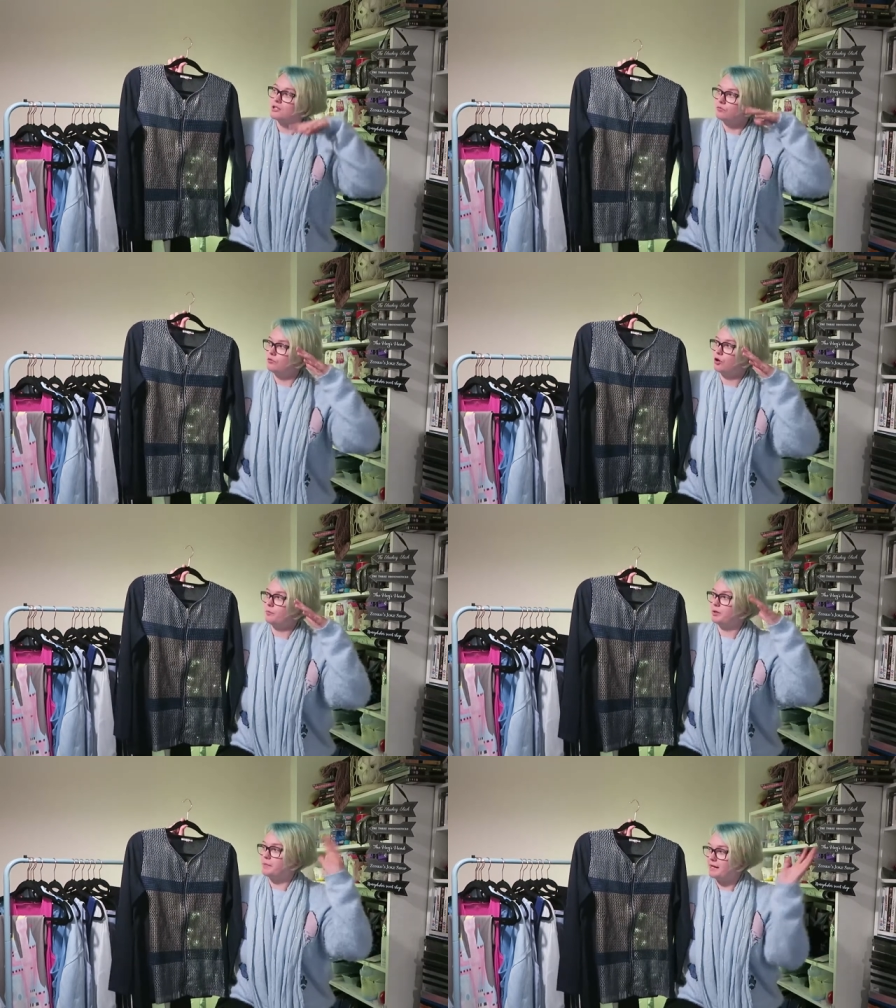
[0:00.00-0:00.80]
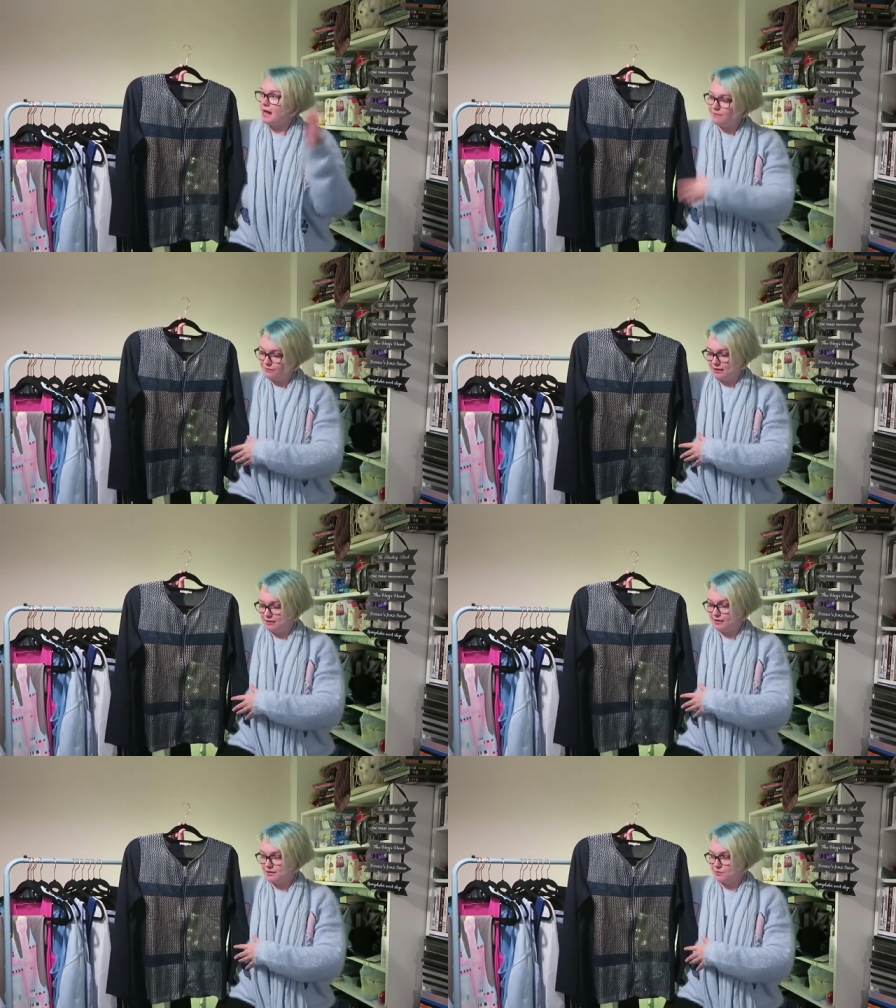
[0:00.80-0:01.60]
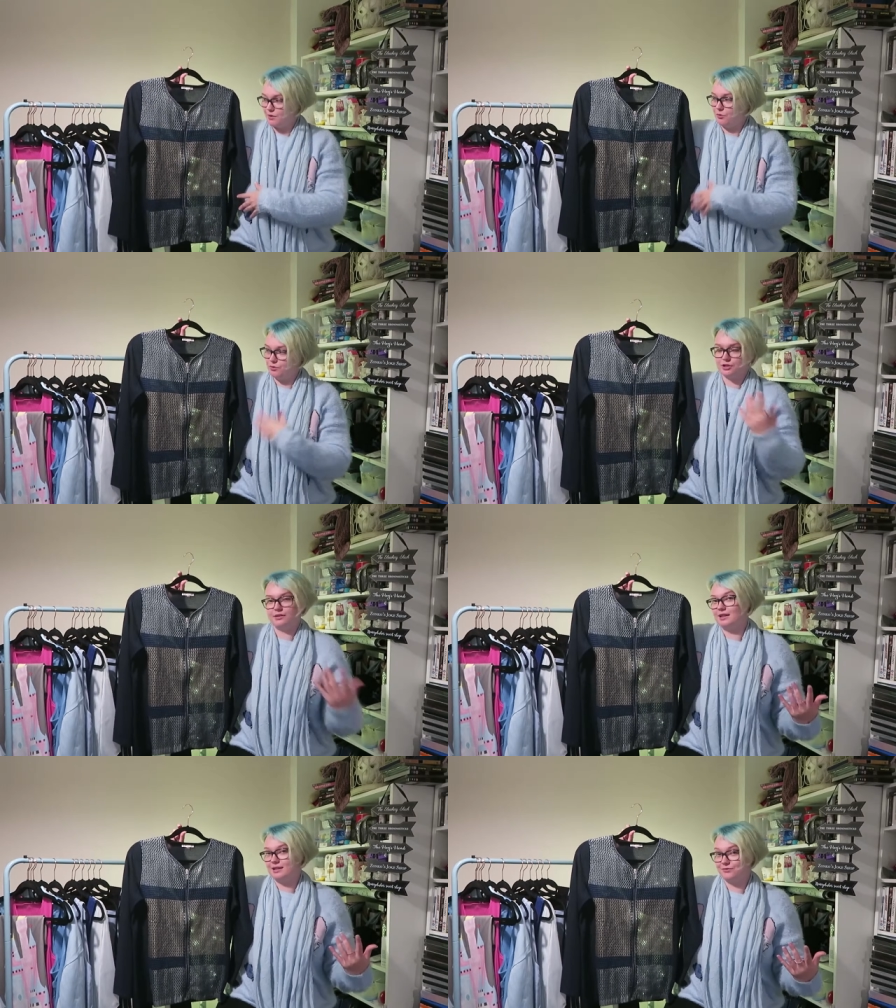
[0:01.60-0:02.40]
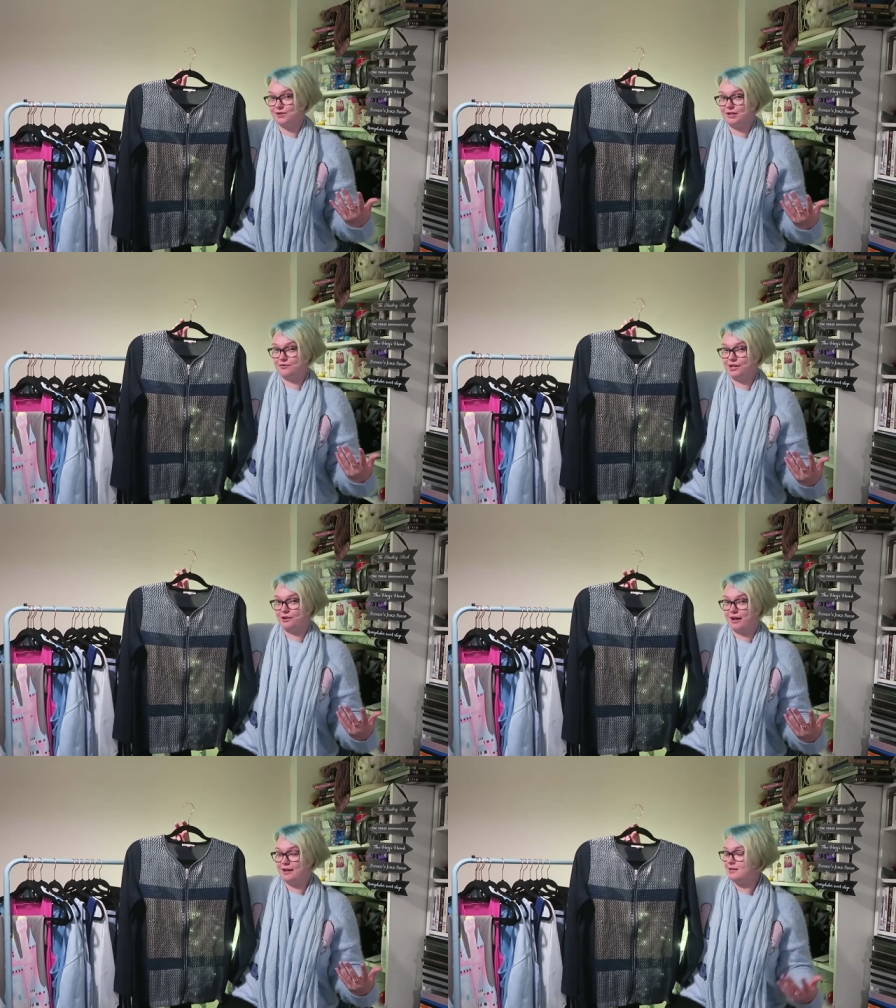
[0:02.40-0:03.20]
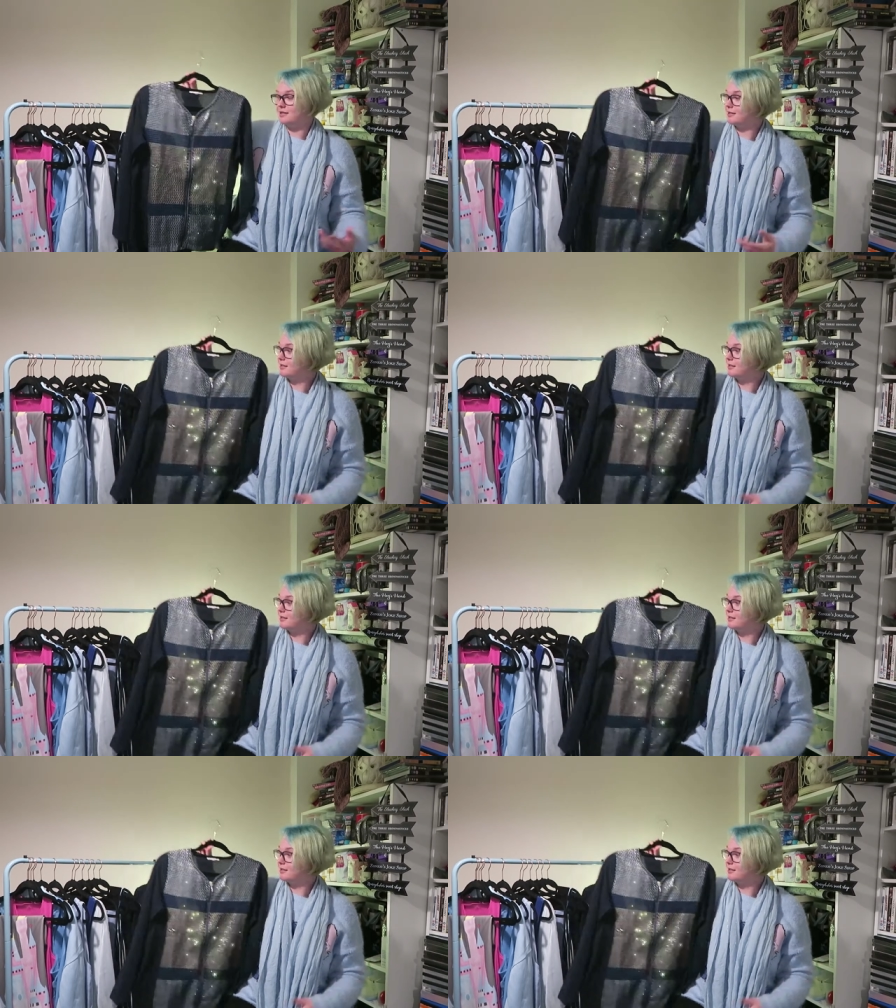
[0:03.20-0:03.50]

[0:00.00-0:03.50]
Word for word: so it will complement everything as well which I think is really really great